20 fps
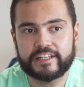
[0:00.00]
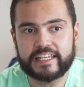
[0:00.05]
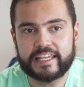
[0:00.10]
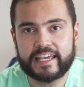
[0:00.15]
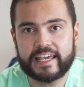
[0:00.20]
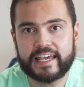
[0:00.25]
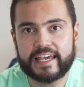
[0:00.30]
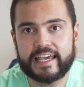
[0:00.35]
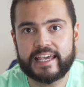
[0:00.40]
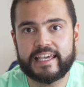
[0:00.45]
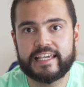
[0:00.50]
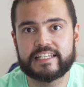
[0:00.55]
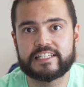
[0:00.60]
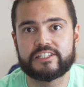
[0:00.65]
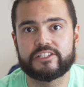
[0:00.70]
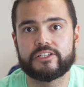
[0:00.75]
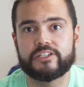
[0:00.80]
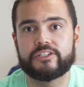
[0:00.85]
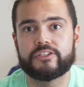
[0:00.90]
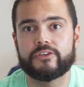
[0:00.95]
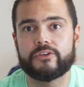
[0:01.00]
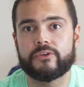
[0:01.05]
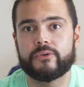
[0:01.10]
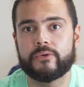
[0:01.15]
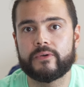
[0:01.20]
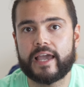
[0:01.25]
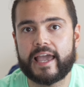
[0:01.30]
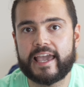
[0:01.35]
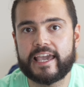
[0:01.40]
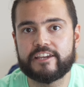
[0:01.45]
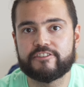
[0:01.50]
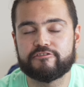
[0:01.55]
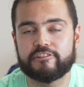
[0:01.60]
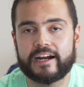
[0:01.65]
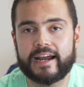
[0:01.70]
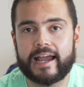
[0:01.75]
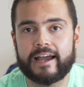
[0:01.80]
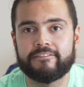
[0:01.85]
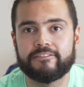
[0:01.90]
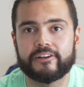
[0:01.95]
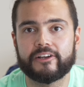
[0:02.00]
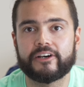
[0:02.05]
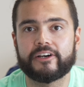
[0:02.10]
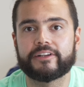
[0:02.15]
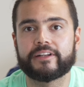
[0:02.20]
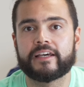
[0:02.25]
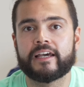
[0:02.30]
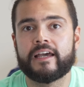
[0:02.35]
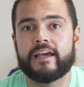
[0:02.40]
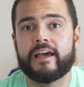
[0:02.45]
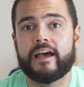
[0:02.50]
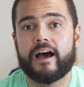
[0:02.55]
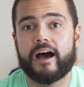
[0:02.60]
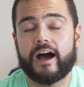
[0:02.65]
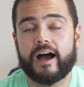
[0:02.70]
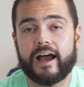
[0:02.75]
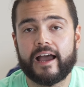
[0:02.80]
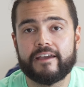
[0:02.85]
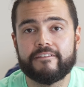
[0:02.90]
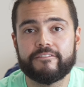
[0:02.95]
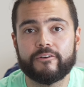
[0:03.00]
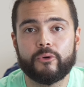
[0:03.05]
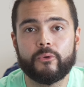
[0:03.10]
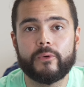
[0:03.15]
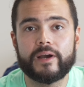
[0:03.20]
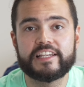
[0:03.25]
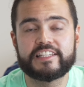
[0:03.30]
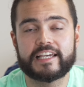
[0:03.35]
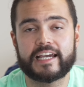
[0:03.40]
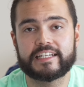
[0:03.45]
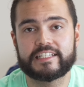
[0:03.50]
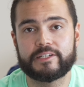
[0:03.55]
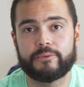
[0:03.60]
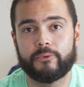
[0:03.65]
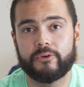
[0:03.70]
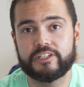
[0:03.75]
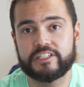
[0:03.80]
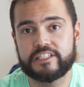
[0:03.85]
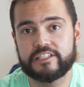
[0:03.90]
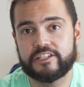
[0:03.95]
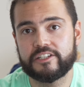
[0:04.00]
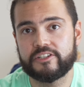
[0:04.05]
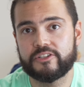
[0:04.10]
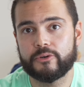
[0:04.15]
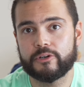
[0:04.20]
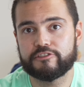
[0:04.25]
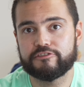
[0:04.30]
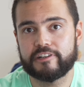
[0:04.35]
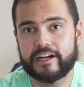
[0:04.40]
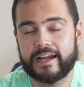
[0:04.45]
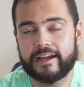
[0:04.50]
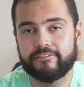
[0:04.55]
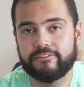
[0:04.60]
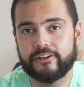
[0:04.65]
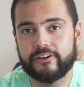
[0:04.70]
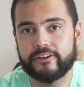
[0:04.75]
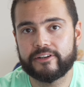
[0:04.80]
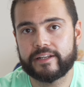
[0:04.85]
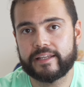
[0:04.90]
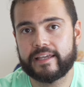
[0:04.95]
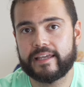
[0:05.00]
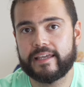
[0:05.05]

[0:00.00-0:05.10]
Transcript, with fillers: the year is to do a triathlon. I've always actually wanted to do a triathlon.